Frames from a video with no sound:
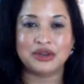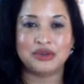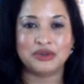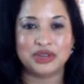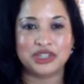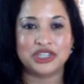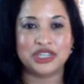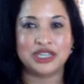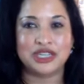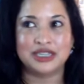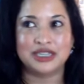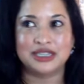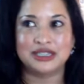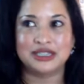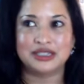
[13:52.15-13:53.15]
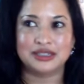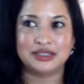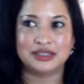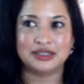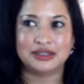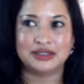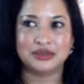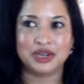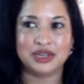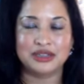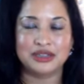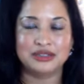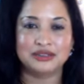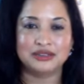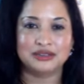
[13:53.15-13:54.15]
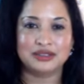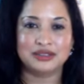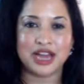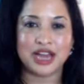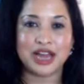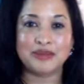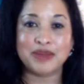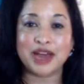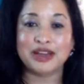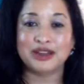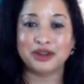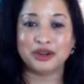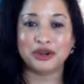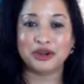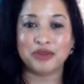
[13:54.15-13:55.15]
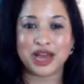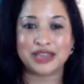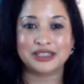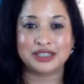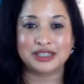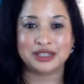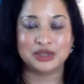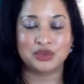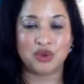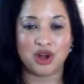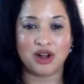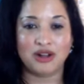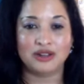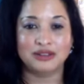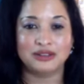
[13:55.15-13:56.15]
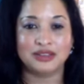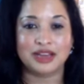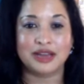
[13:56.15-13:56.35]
which is, well, I'm not going to go past this wall.